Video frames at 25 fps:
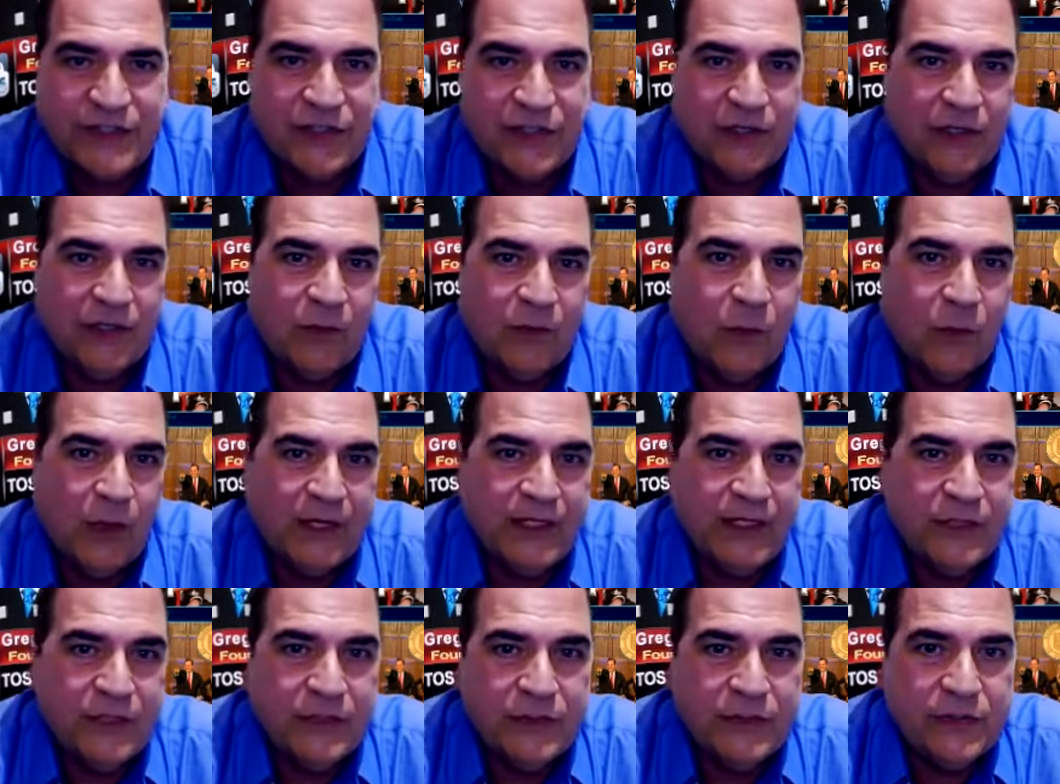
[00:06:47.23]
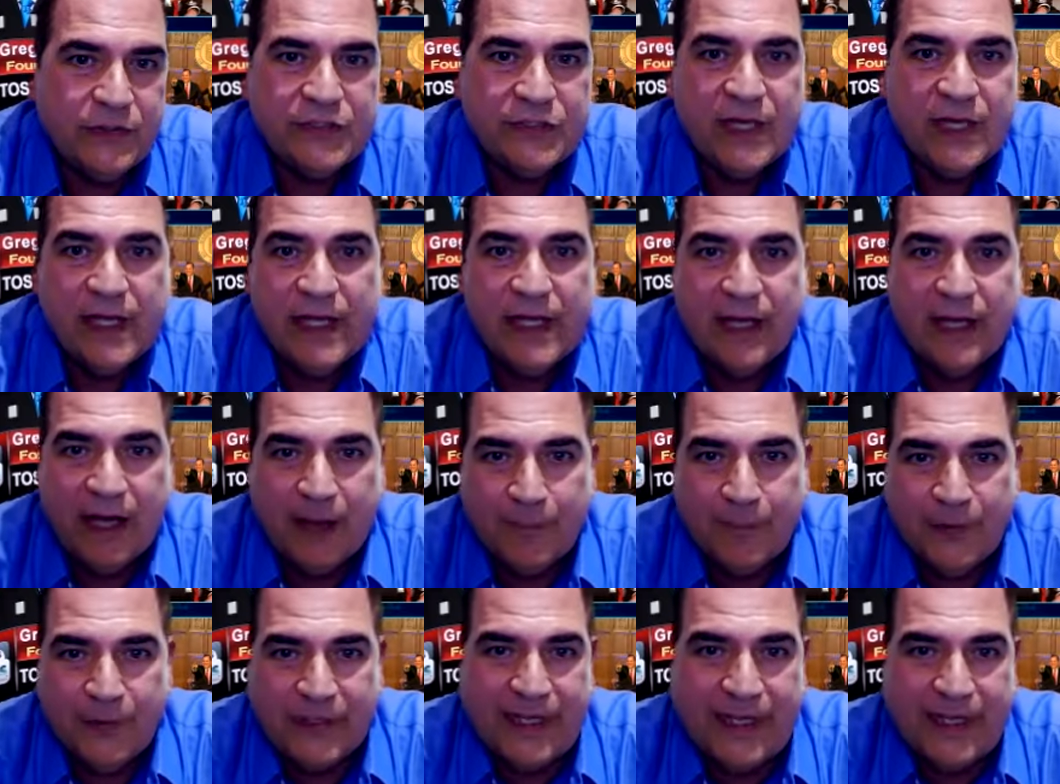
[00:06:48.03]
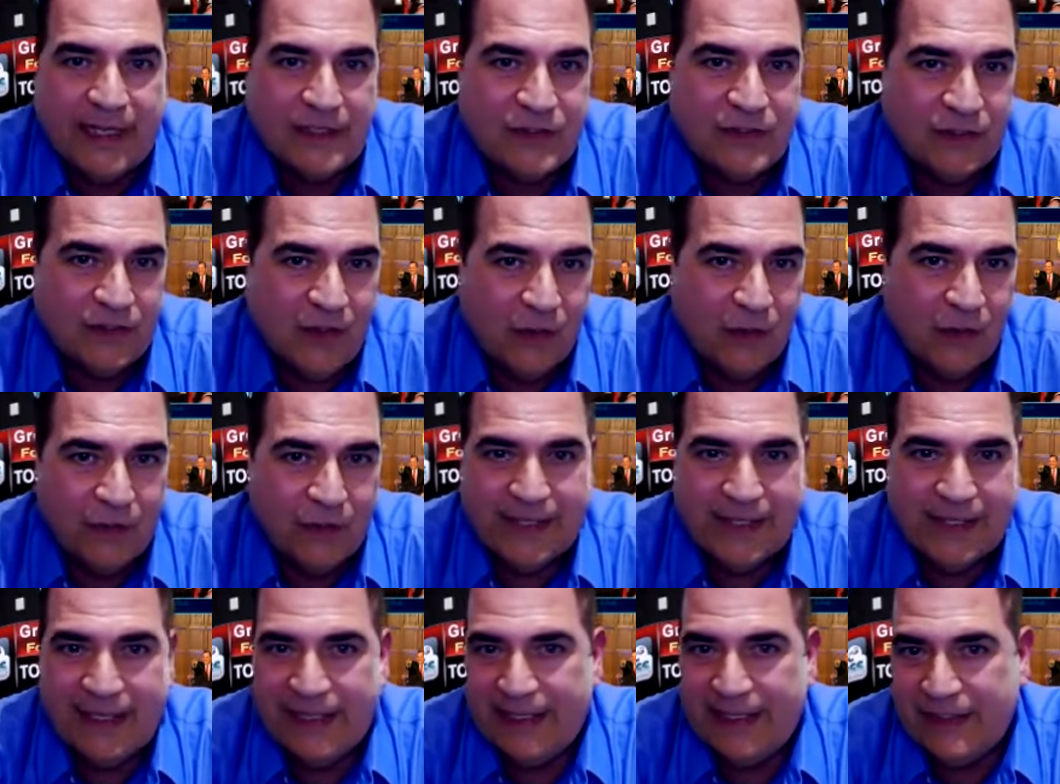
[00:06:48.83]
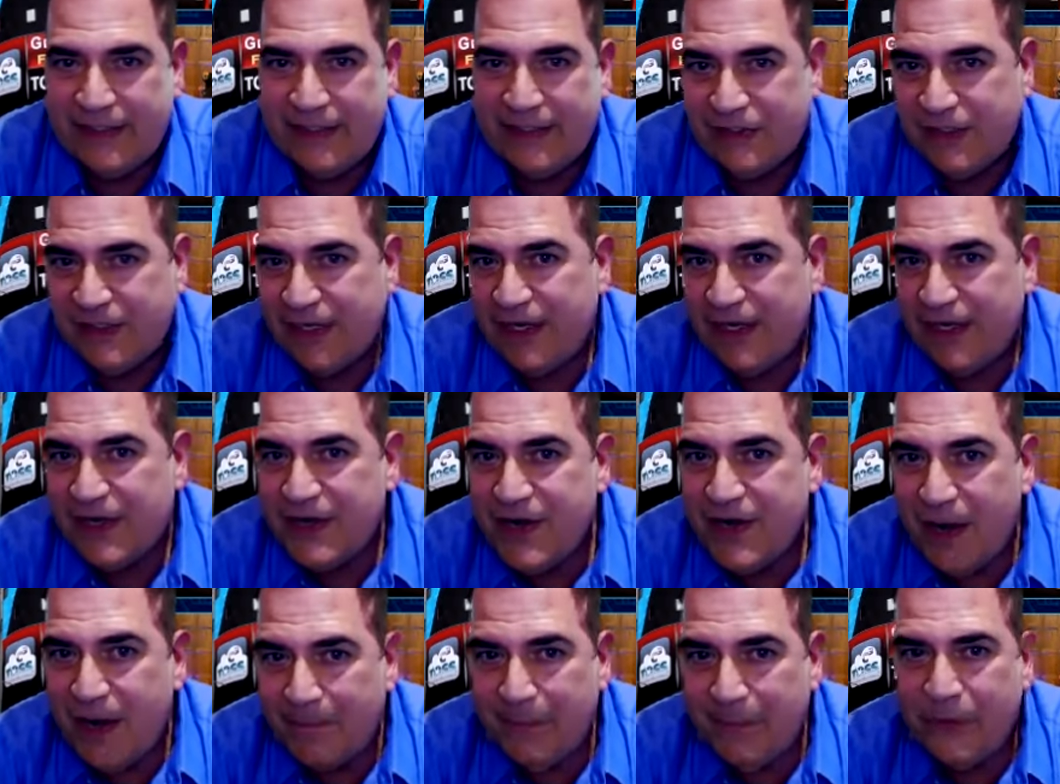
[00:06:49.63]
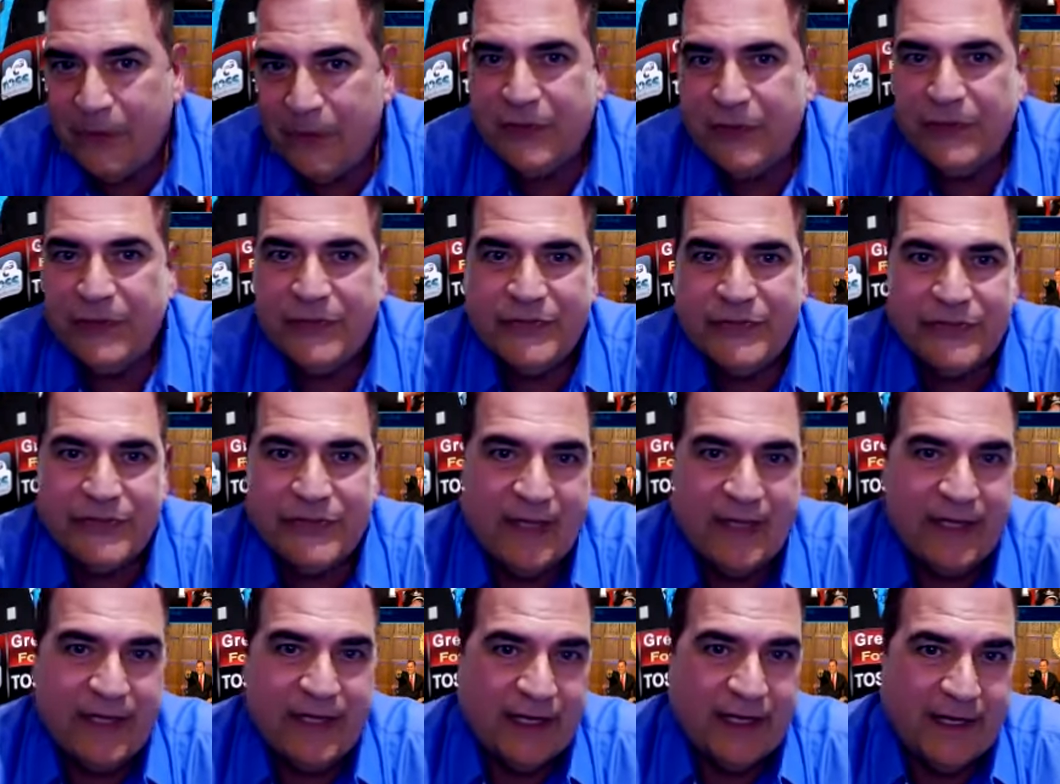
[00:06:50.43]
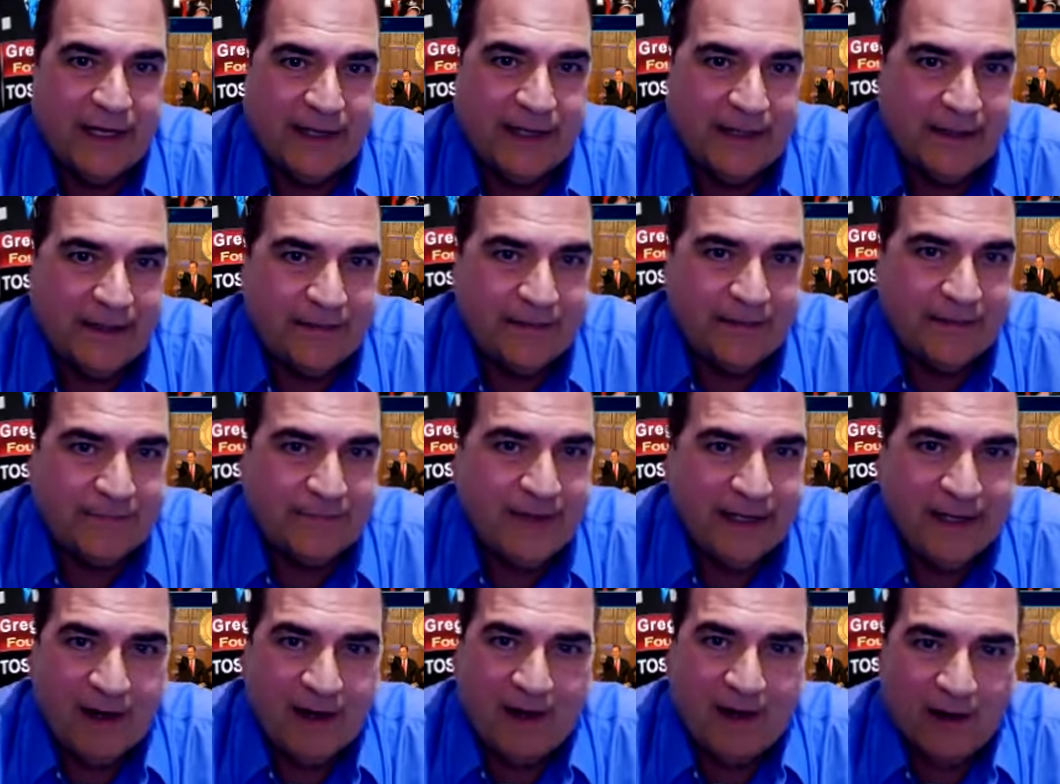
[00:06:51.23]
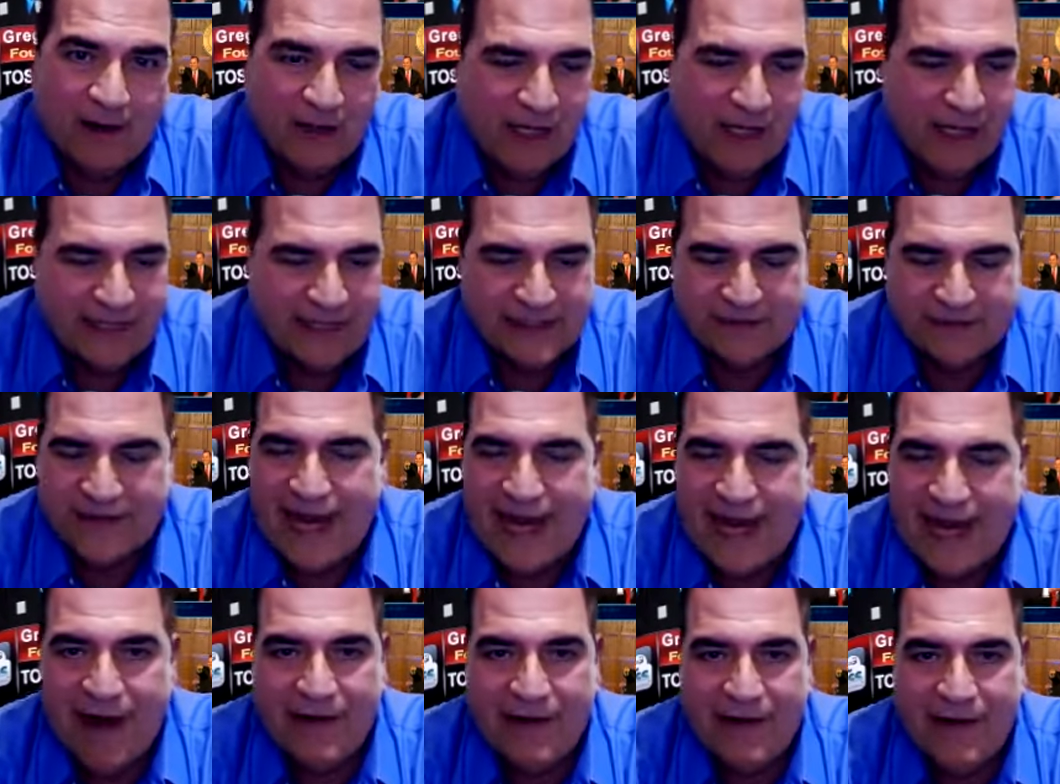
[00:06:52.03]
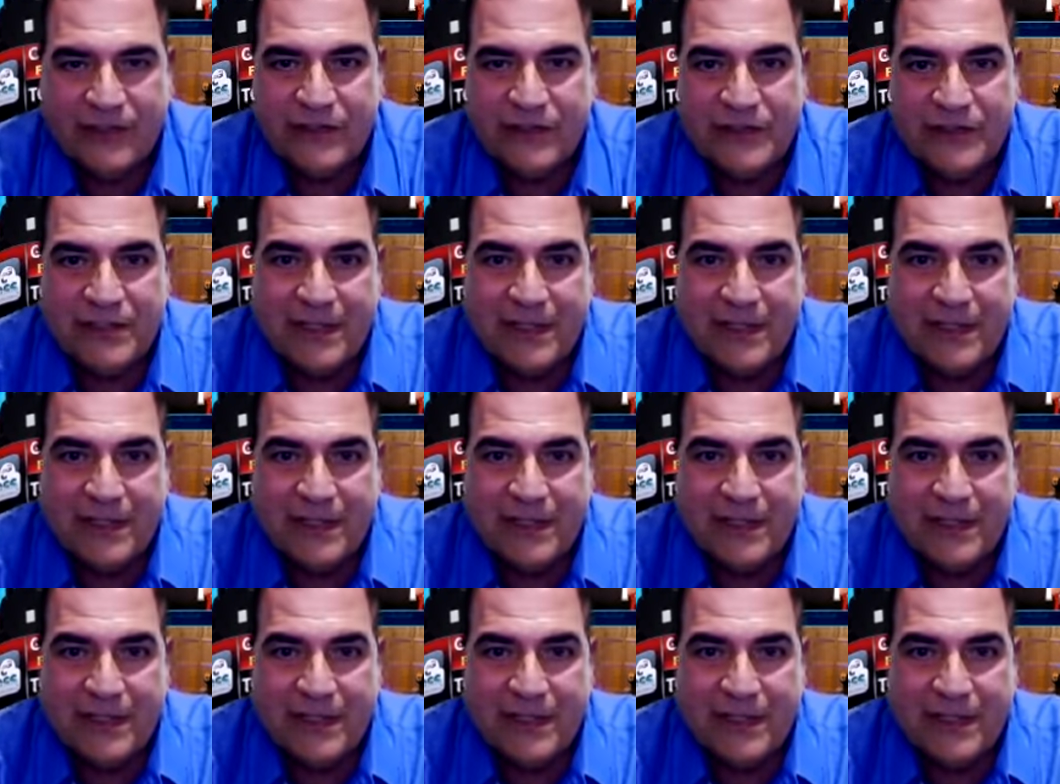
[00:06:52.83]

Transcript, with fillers: You're going to want to use uppercase, lowercase, numbers, um, all kinds of characters.